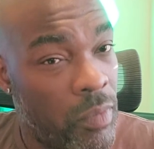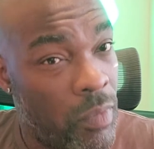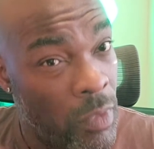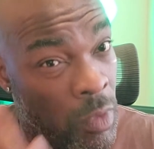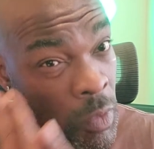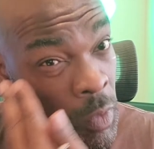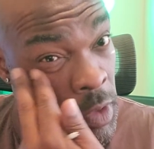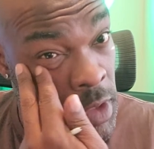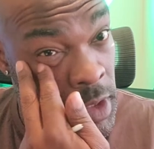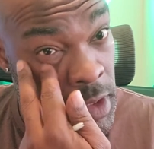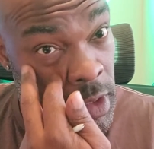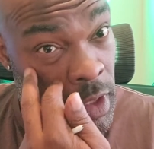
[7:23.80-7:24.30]

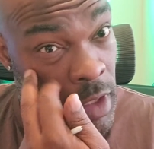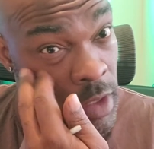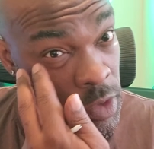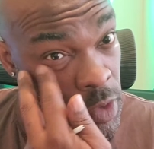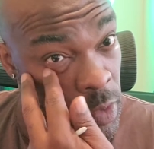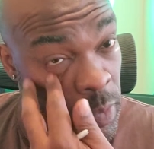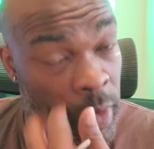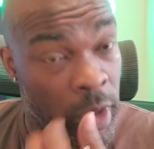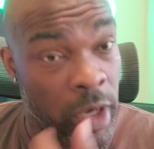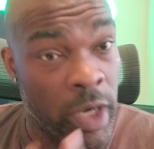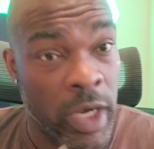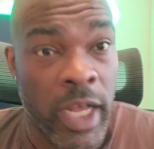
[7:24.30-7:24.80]
which is
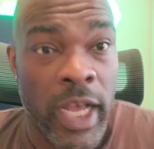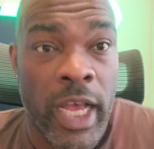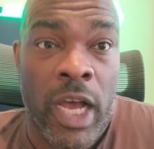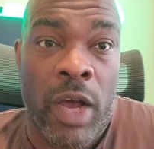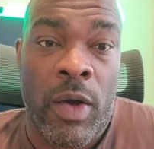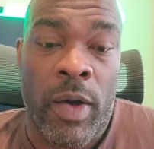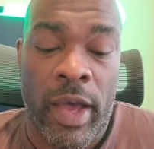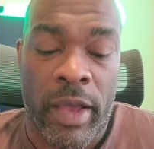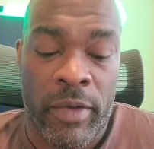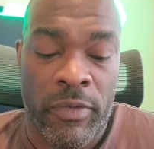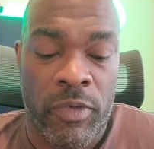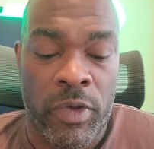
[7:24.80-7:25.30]
also part of
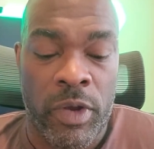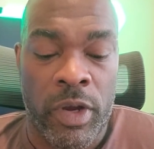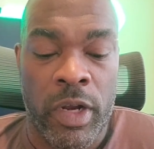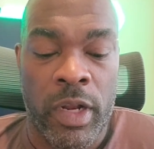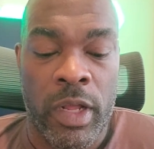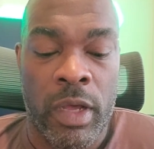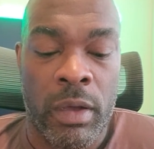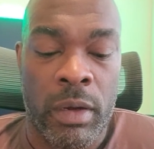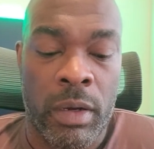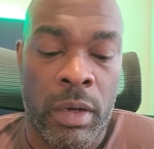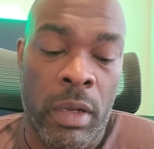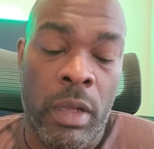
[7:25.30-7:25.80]
how I figured
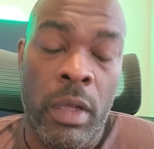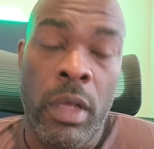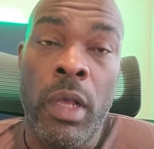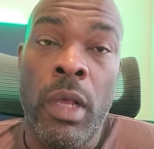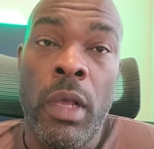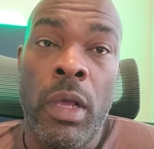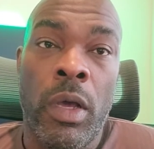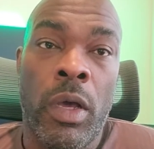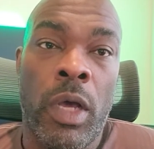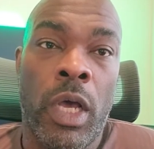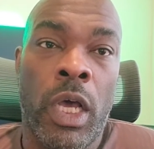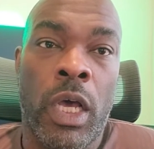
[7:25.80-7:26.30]
out
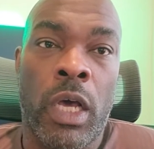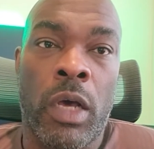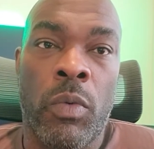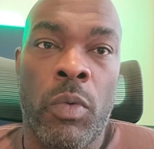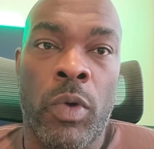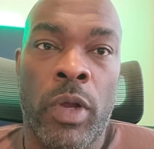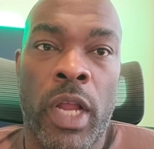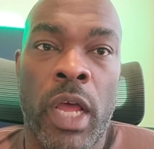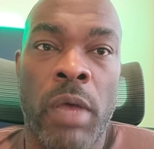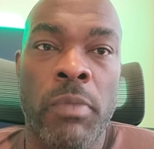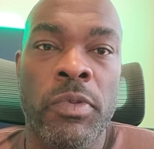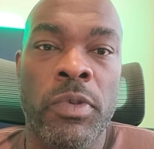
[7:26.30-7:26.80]

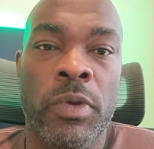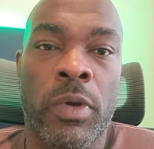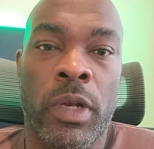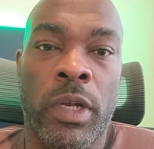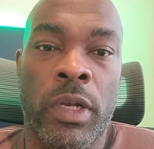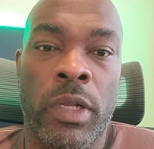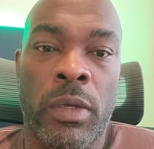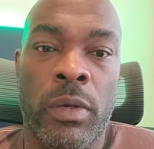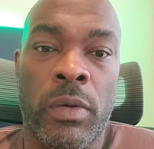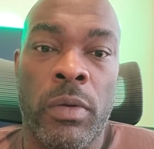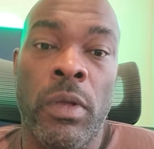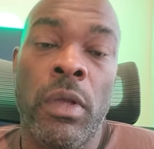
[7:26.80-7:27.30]
what I was going
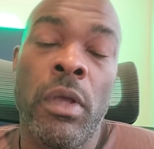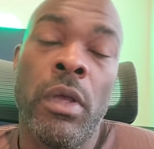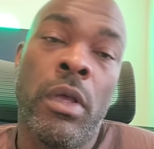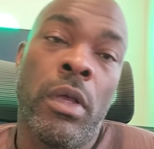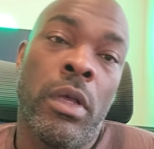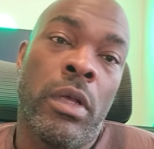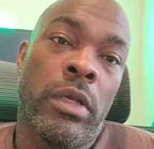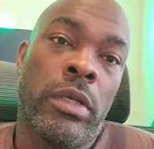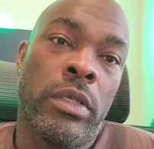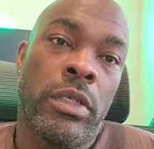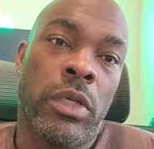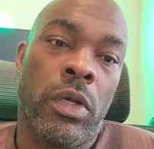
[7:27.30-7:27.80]
to do.
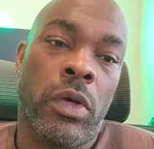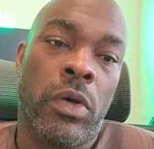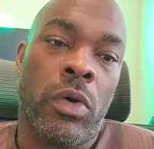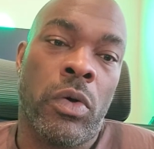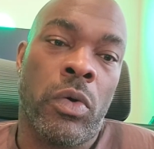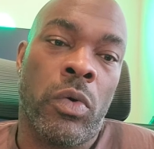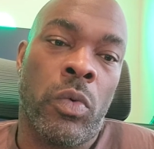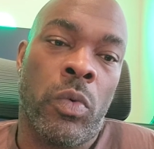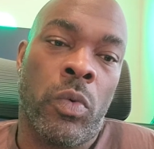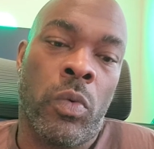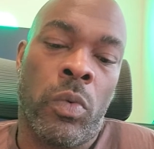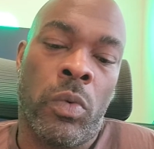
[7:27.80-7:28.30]

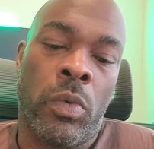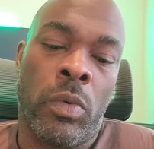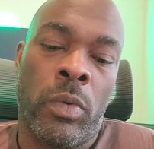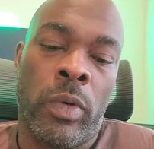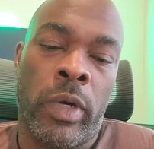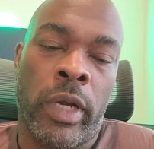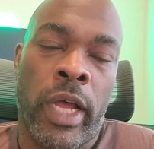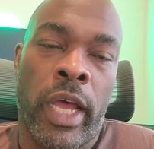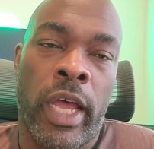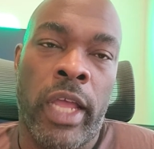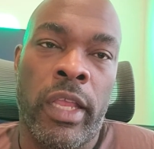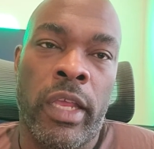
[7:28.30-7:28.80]
So
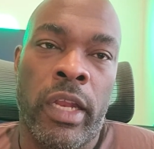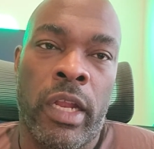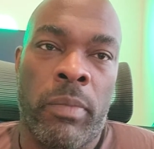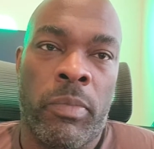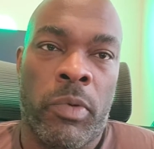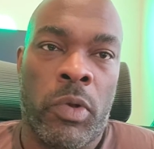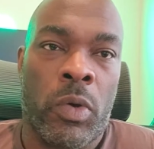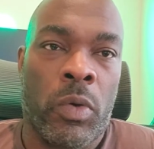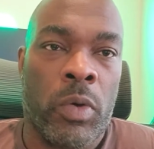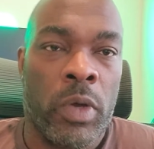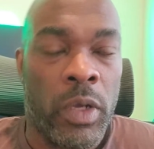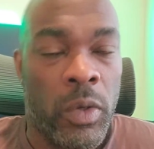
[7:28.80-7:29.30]
what I ended
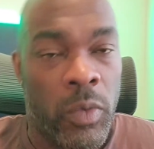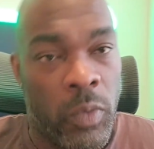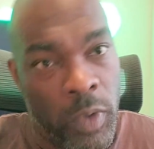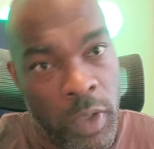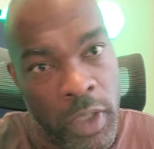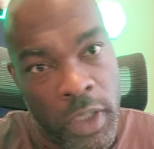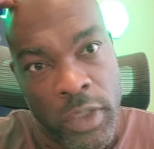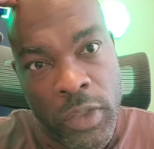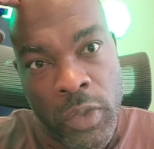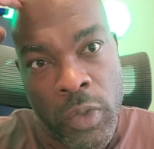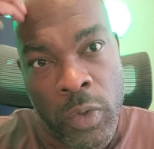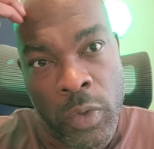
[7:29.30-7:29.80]
up doing
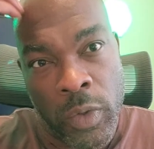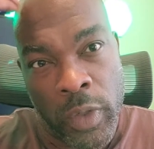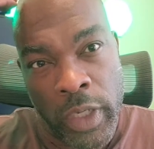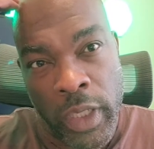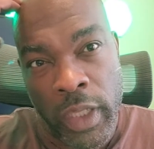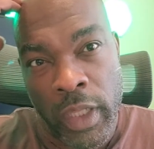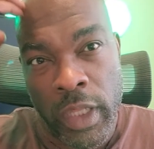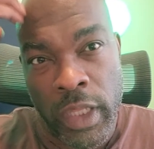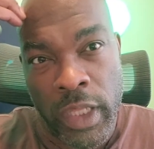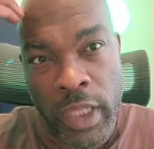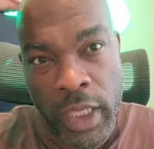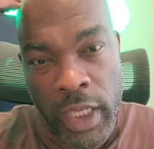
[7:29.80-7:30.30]
was
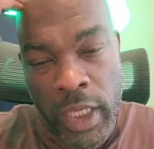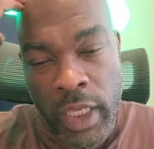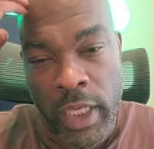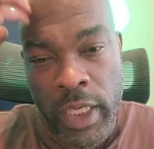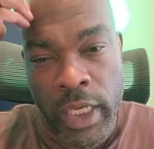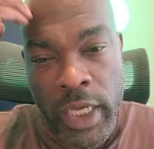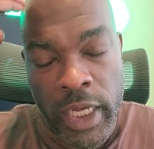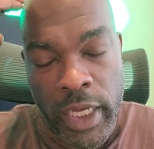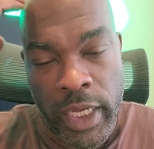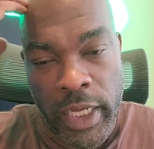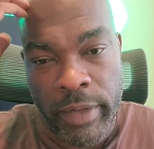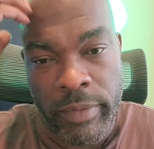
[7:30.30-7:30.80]
ordering
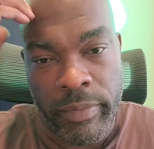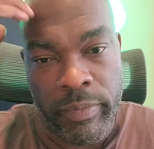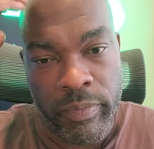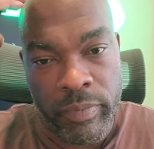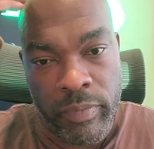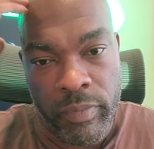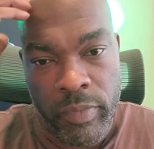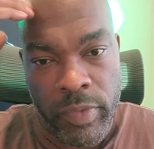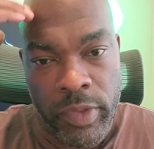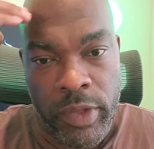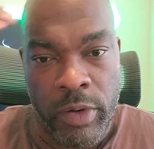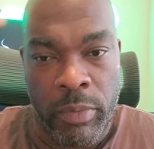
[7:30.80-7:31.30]

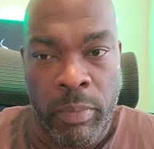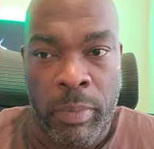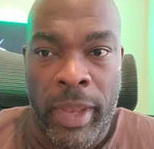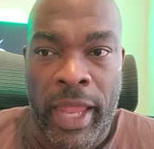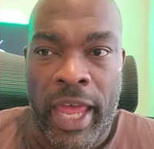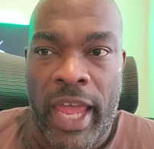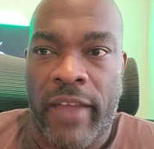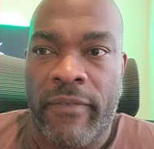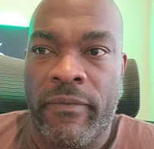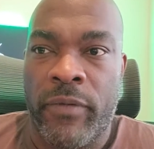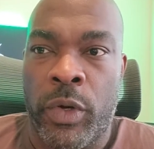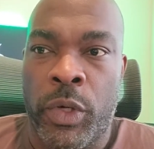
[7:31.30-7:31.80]
their
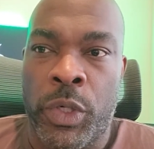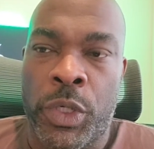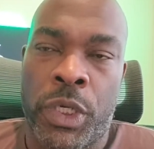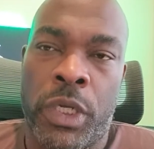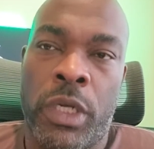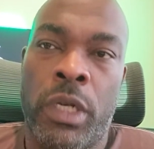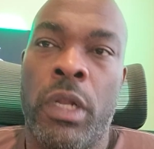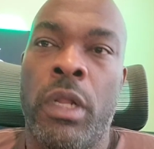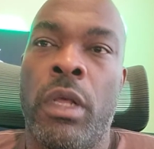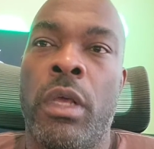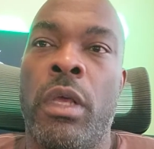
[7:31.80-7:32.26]
black version,